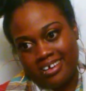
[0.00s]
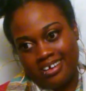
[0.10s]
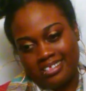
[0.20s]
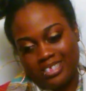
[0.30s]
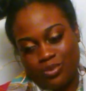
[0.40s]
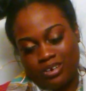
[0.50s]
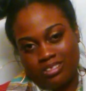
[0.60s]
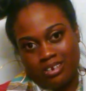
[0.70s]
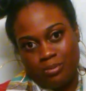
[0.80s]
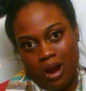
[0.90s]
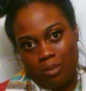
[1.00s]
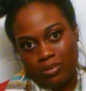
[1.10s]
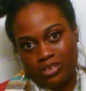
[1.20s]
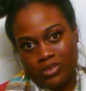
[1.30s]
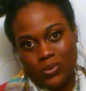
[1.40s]
into one of the
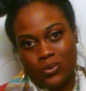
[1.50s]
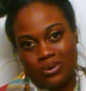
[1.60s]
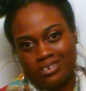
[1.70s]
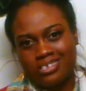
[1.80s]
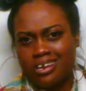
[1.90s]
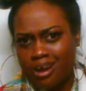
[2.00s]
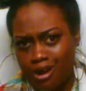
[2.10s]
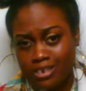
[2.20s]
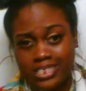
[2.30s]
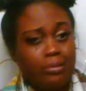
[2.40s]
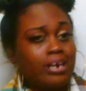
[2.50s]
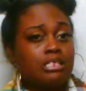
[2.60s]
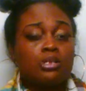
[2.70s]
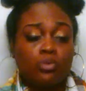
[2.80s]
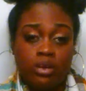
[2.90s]
department stores, and I heard somebody
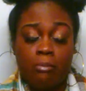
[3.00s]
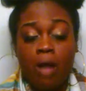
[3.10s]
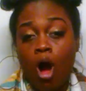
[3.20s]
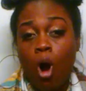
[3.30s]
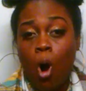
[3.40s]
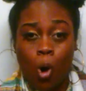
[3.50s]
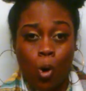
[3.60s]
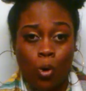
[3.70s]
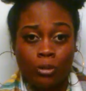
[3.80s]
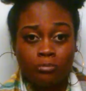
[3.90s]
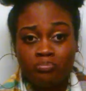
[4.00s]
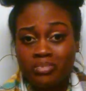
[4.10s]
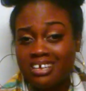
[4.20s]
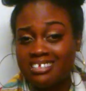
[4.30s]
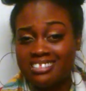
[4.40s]
scream my whole
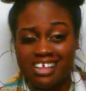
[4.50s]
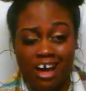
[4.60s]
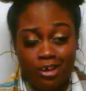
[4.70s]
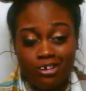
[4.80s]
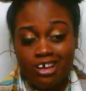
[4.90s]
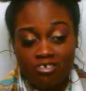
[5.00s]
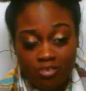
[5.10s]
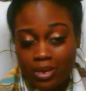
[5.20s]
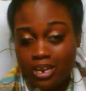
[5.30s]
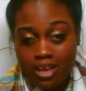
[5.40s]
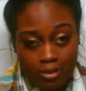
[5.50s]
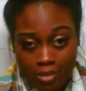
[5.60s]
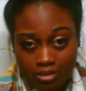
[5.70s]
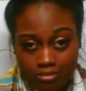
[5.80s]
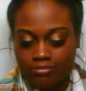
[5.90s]
entire government
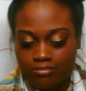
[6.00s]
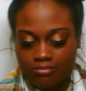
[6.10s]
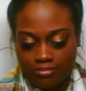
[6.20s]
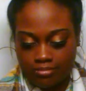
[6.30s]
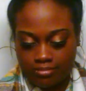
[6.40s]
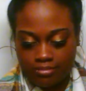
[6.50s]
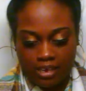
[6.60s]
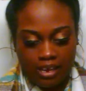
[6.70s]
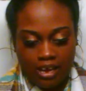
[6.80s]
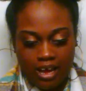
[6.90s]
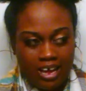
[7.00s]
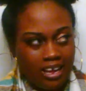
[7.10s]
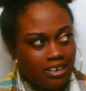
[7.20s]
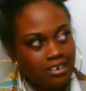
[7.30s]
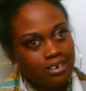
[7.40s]
name out. And
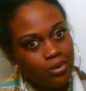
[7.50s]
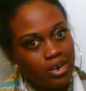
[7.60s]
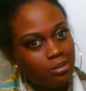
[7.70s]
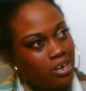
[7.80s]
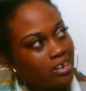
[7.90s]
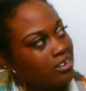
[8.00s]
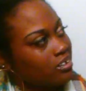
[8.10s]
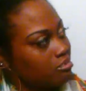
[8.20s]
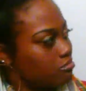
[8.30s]
I look around, I'm like,